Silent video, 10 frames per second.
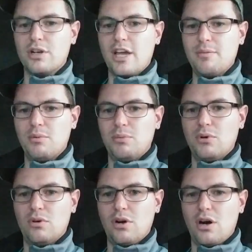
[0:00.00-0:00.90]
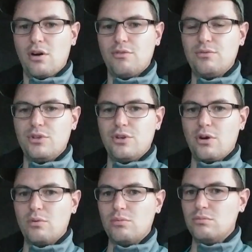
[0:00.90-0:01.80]
capable of, you
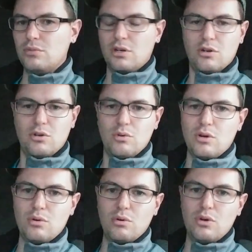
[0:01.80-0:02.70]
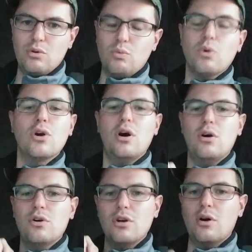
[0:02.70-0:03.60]
know, who were
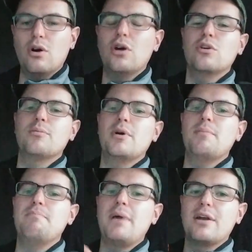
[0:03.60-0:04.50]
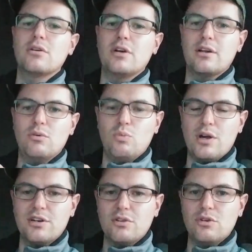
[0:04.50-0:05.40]
a little bit better, like
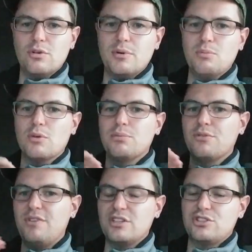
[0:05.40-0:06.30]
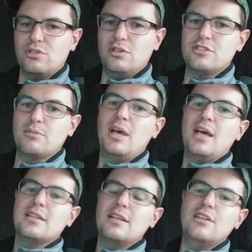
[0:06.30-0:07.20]
wanted a little bit more professionalism.
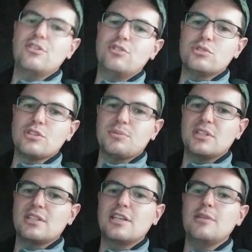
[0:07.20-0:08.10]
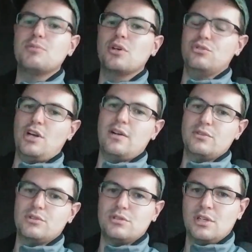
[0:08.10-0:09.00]
They need to do something to keep those
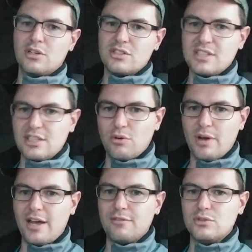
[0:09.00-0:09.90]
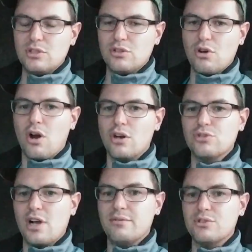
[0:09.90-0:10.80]
drivers, because there are
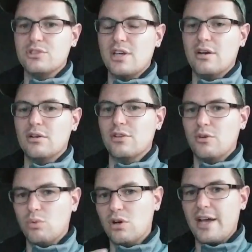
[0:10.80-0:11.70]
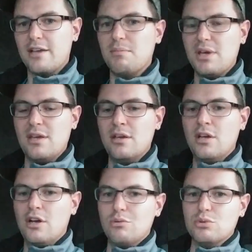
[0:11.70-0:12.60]
drivers there that were like me,
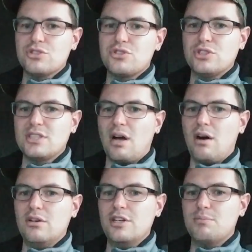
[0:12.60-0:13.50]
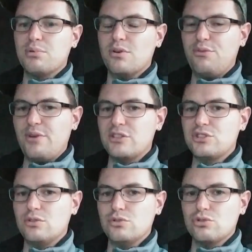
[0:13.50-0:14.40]
who were just solid
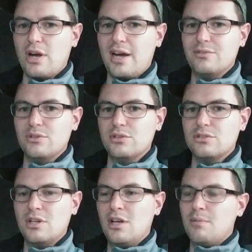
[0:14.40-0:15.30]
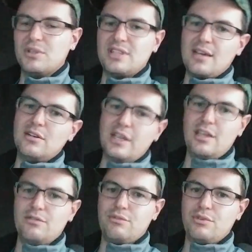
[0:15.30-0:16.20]
professional drivers, but they
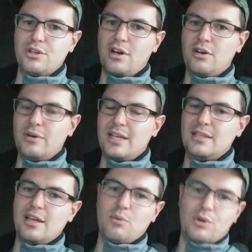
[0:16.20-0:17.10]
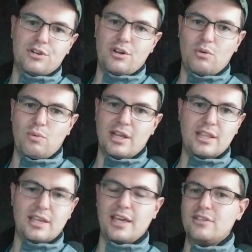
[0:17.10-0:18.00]
leave, you know, and they want to know why
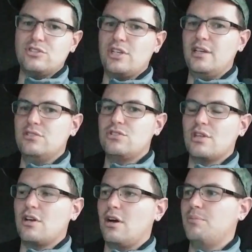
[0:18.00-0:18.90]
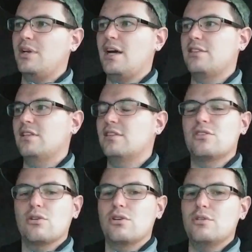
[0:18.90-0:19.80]
they can't change the company. I think
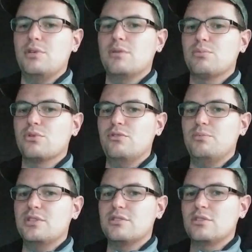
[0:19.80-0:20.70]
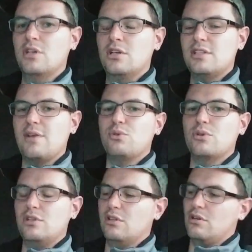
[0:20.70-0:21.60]
that there could be improvements.
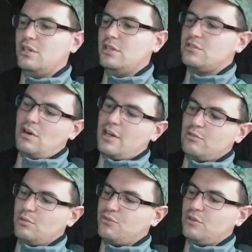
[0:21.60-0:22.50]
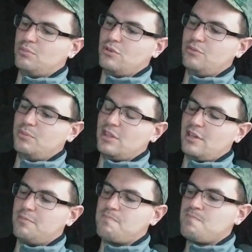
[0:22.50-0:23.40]
Definitely there is a lot of room for improvement
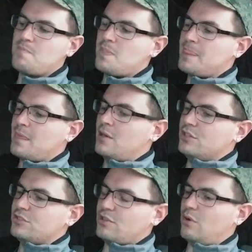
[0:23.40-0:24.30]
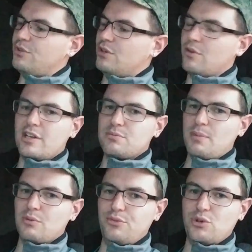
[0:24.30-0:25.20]
there. So, you know, that's
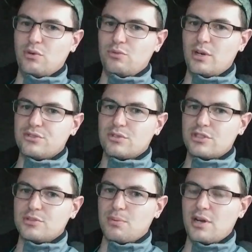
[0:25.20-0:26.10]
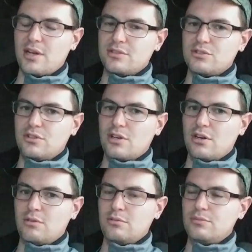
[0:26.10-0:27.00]
my review of Western Express. You
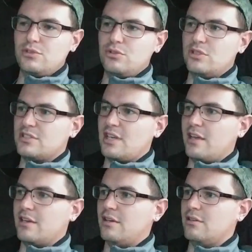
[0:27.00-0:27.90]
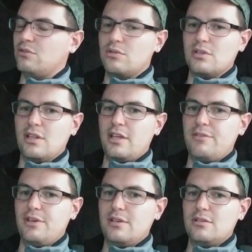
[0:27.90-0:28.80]
know, you can take it, you can
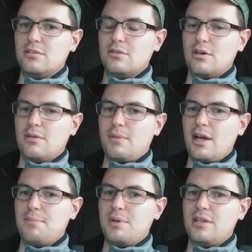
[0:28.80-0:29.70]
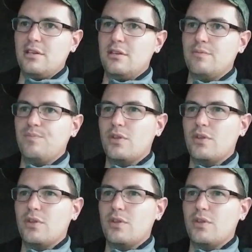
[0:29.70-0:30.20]
leave it, my opinion.